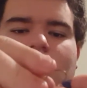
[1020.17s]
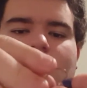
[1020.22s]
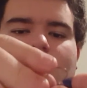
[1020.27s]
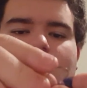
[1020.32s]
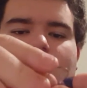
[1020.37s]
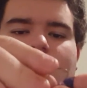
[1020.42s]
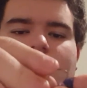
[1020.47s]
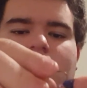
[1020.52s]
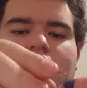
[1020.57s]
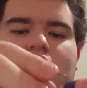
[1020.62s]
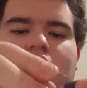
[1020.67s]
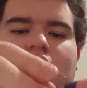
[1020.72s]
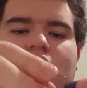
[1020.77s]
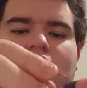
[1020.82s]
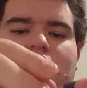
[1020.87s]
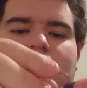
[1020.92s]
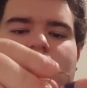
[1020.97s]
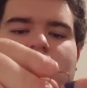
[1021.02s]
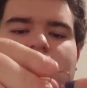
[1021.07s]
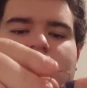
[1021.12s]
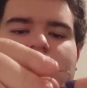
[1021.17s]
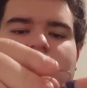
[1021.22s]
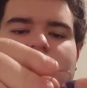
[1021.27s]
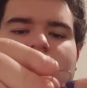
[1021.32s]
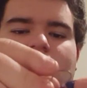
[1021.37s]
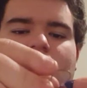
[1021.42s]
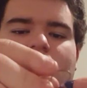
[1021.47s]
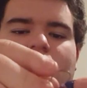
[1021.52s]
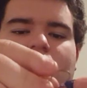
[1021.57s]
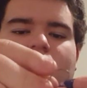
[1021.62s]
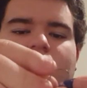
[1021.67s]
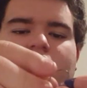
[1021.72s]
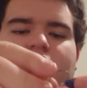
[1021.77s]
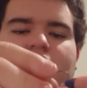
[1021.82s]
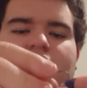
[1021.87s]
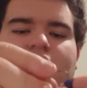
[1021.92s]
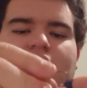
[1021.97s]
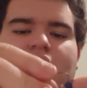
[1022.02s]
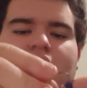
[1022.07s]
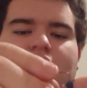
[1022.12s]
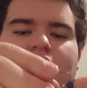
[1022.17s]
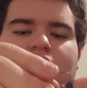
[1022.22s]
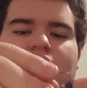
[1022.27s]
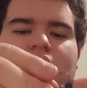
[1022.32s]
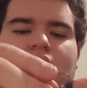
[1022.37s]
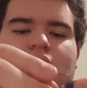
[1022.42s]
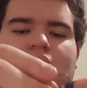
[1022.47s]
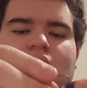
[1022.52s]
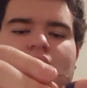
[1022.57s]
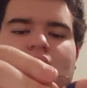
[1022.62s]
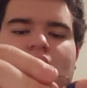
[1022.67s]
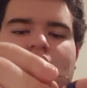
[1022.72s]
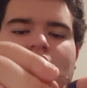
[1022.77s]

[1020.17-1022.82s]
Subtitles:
go under the O-ring,